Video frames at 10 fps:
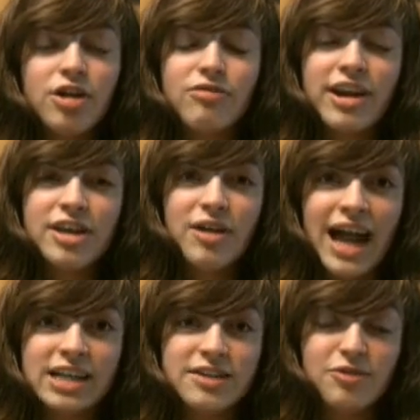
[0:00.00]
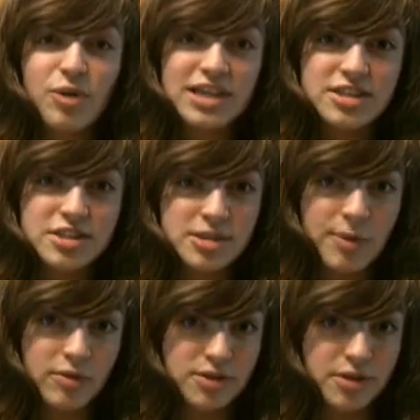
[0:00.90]
radioactive waste
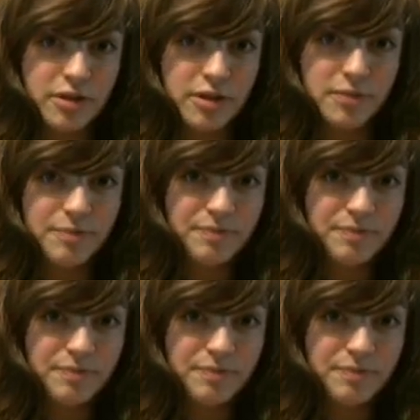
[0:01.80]
disposal.